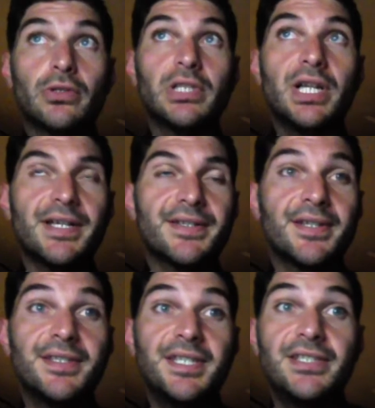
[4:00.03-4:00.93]
class,
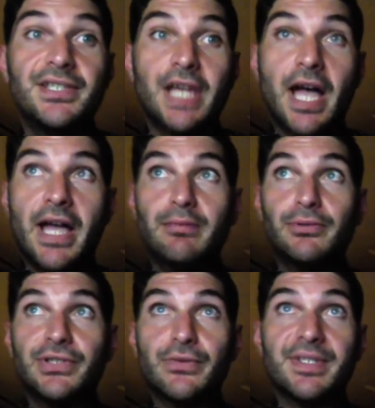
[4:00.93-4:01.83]
teachers are
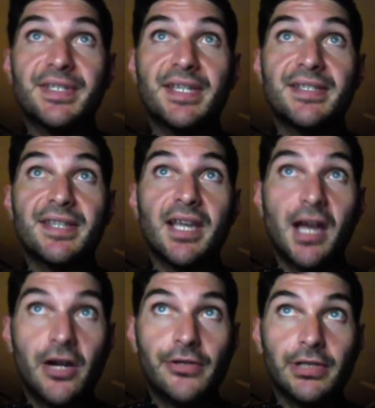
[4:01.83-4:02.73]
able to assess the
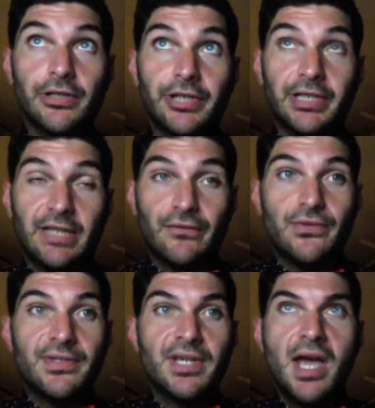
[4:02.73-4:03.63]
current learning
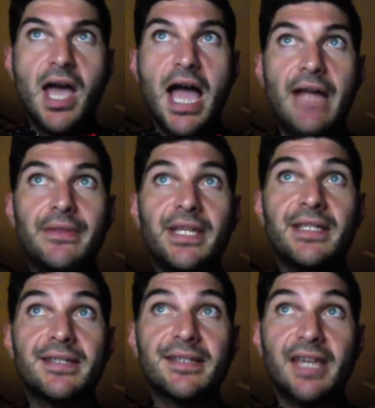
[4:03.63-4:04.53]
levels and
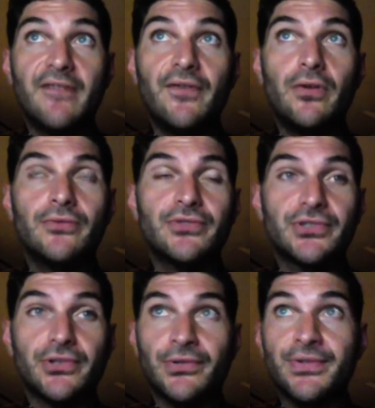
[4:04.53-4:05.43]
then scaffold
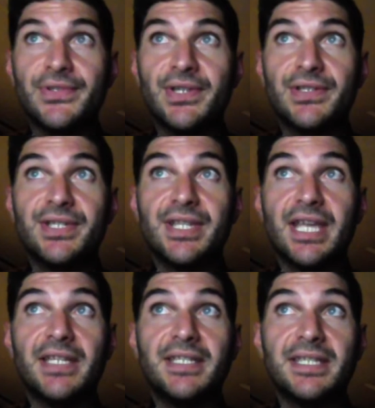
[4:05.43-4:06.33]
students to the
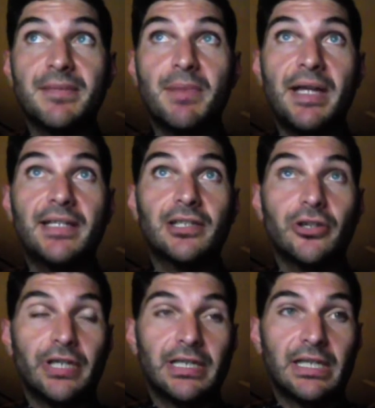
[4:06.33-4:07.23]
anticipated
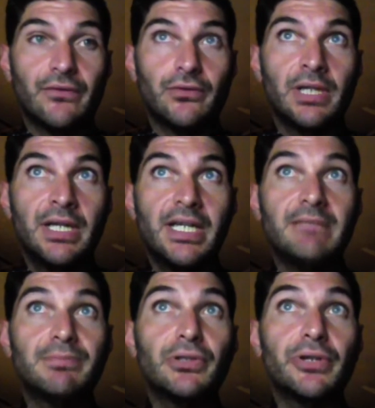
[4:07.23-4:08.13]
learning level,
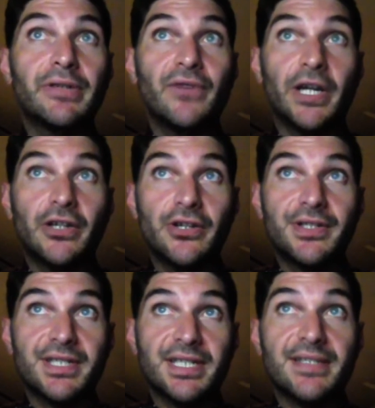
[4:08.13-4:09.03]
employing
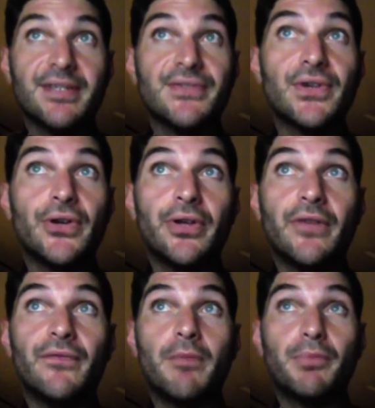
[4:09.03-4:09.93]
Vygotsky's zone
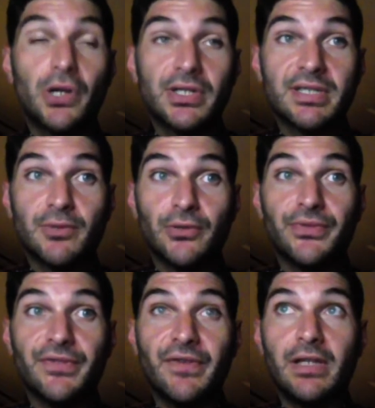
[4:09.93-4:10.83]
of proximal
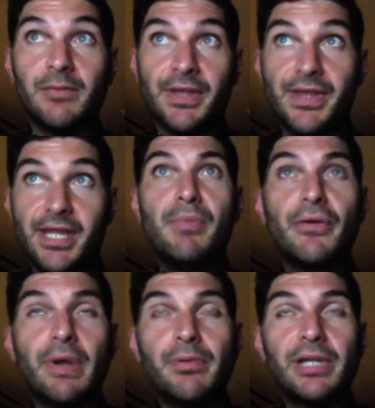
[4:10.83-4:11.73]
development theory. By
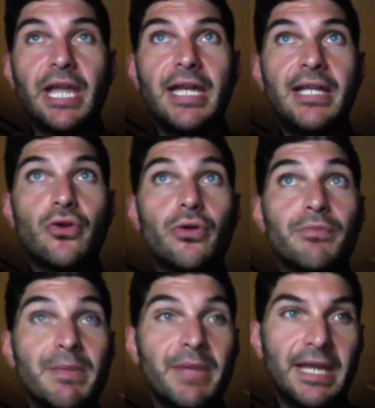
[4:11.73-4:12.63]
replicating or
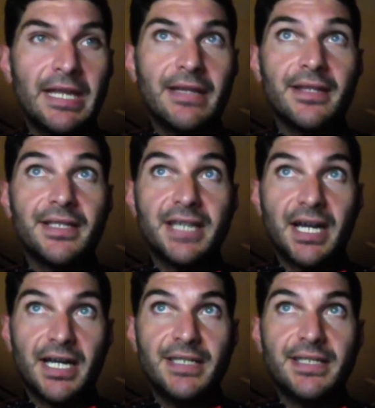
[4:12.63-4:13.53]
mimicking the
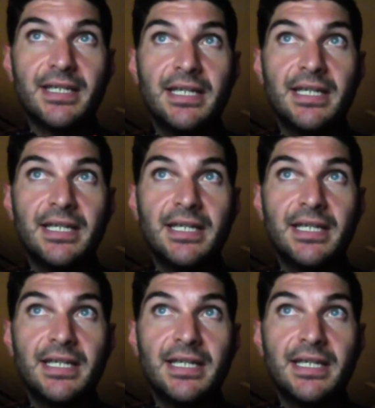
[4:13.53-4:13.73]
task,